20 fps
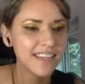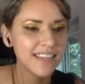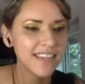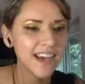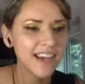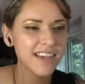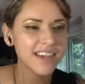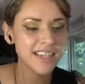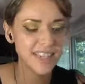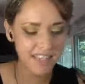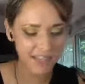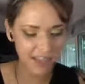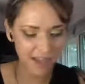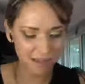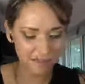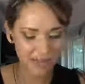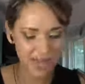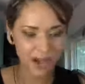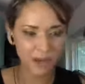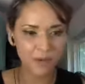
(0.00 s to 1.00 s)
yeah, because
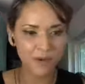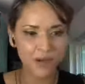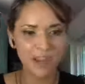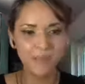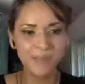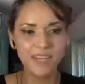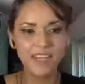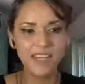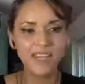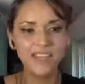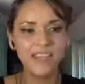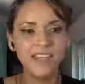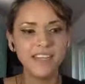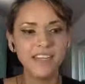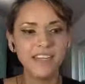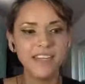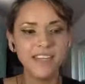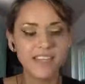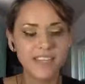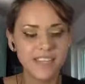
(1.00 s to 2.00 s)
yeah, what I'm getting,
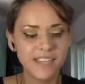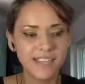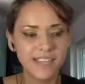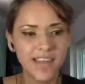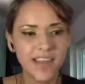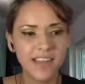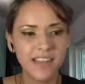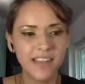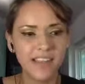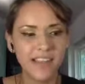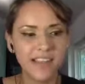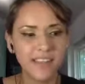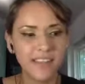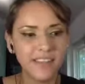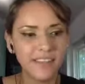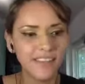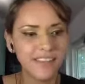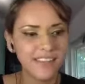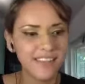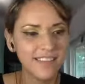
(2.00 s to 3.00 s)
Lydia, is that like,
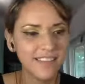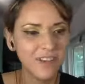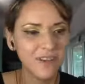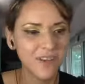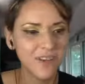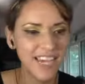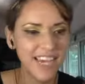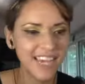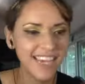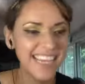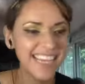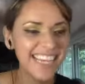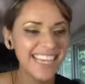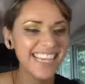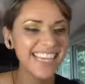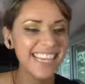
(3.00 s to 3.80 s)
okay.